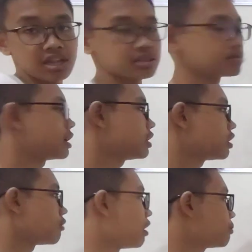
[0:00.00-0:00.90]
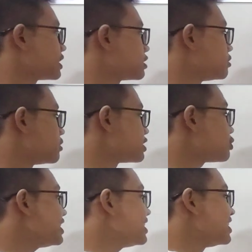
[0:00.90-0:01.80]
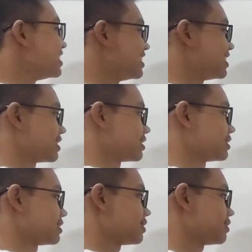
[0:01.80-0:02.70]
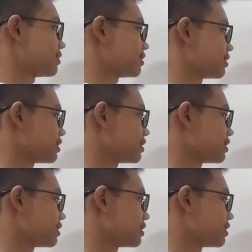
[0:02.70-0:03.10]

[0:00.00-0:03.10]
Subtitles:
plus, right? 1 plus 2 is 3. So